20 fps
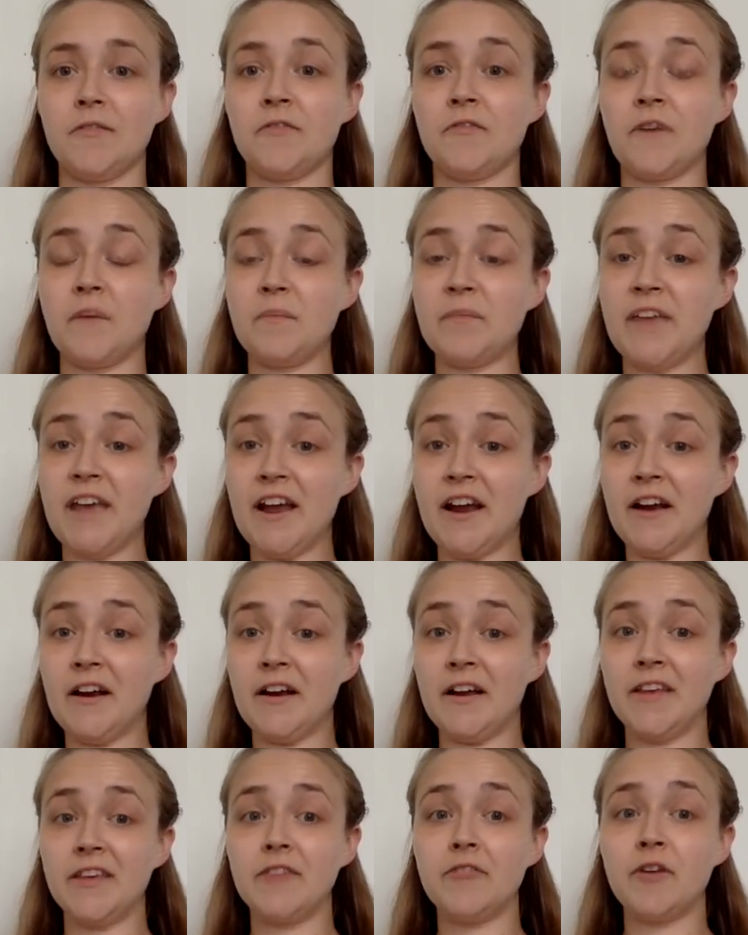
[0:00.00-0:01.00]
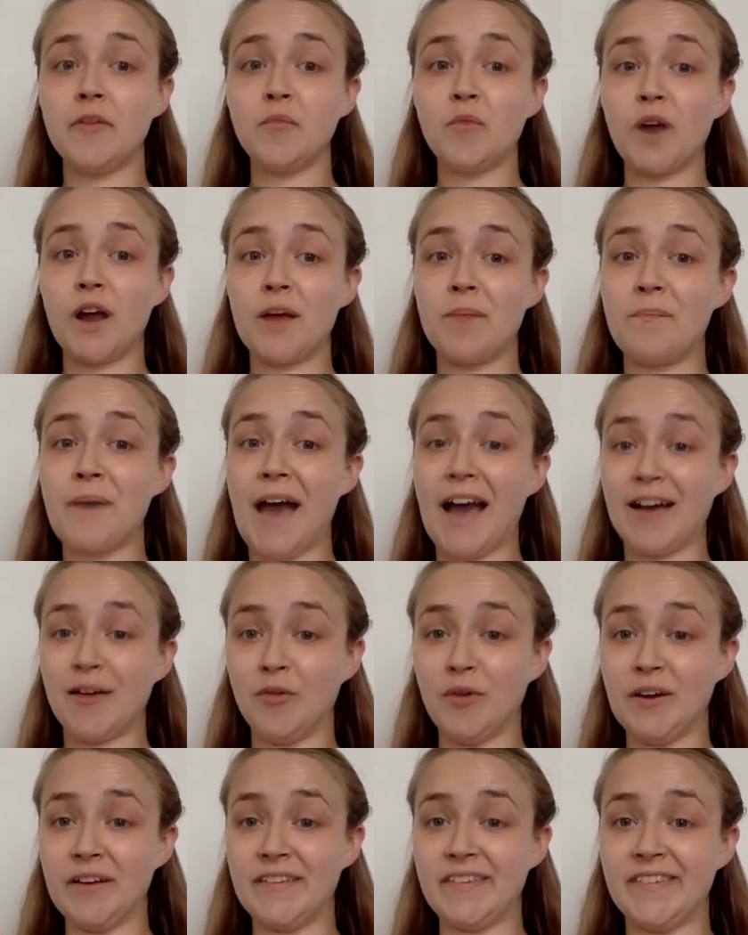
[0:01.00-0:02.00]
From there, you can work
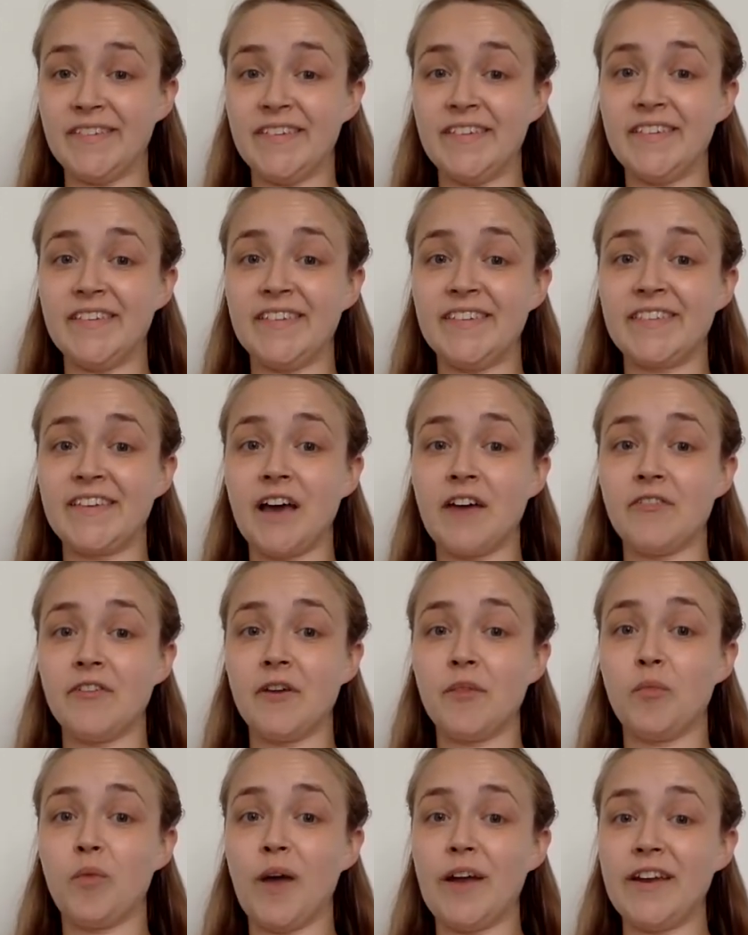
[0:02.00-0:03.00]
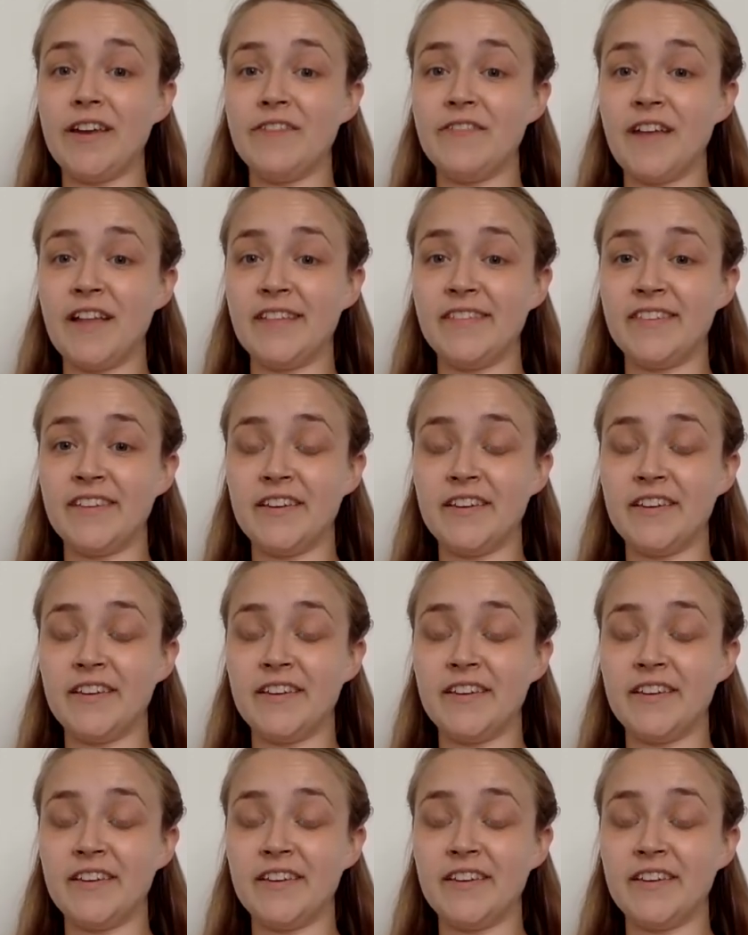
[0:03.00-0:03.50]
backwards to discover what events